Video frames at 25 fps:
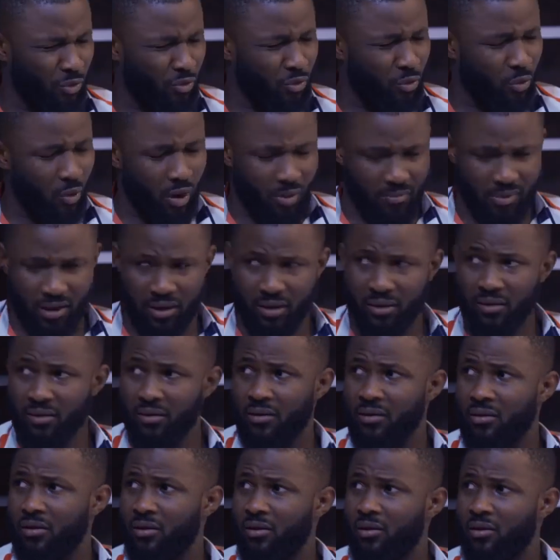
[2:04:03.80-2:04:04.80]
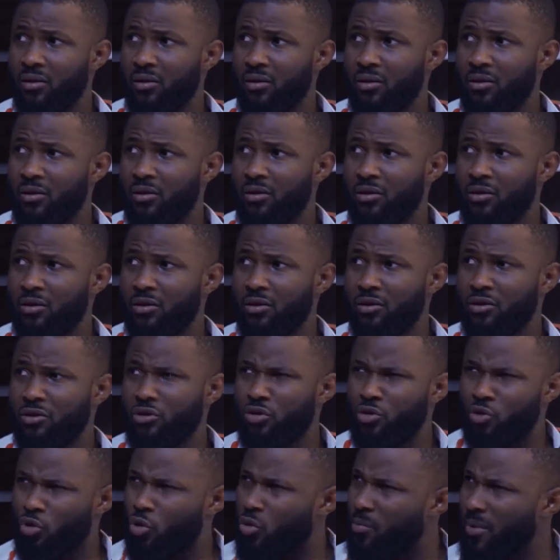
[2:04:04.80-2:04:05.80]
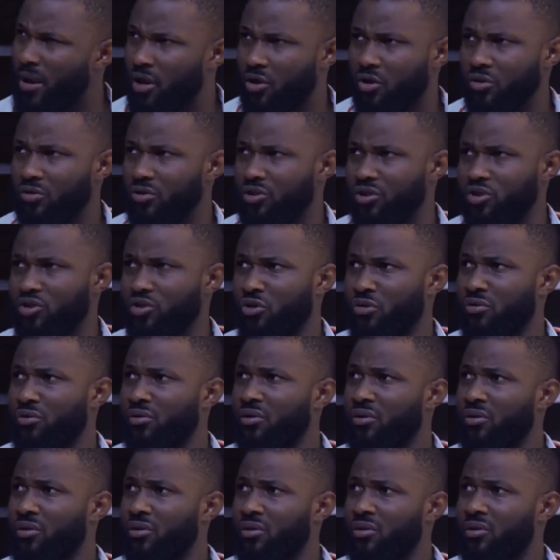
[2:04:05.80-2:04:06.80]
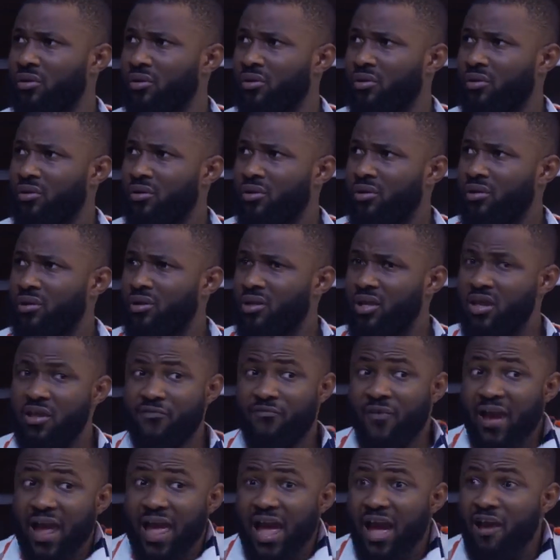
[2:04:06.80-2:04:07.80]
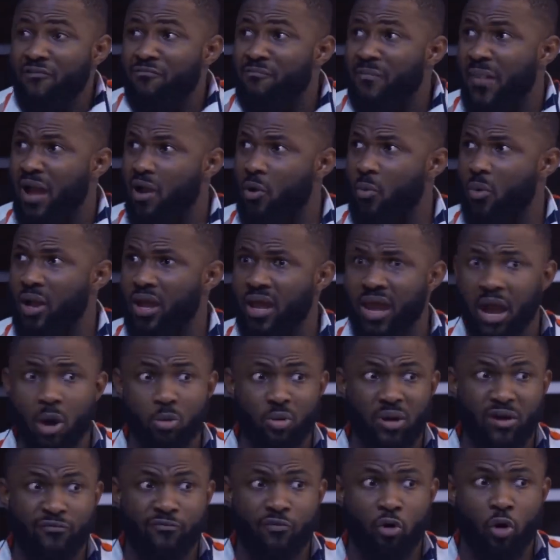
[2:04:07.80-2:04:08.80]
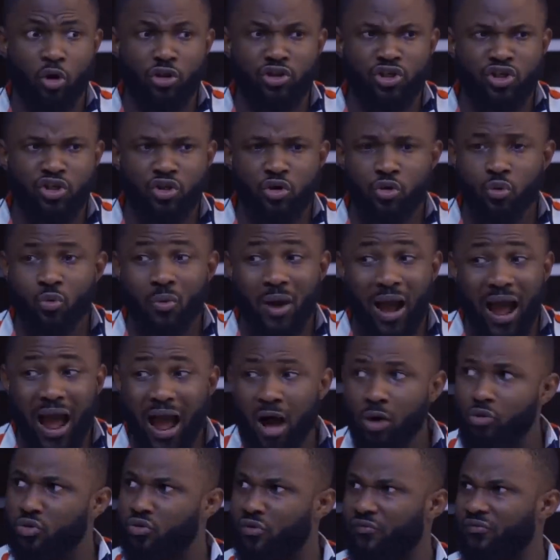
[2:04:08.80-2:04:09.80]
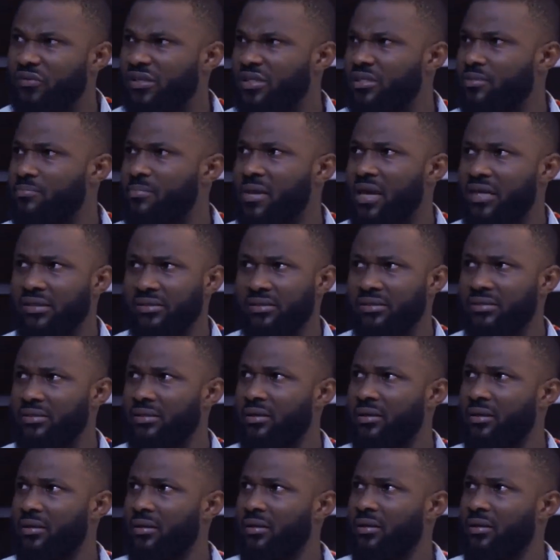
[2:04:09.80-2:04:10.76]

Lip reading: Kwame, you know my condition. If I have my way, I would have gotten you out of this mess.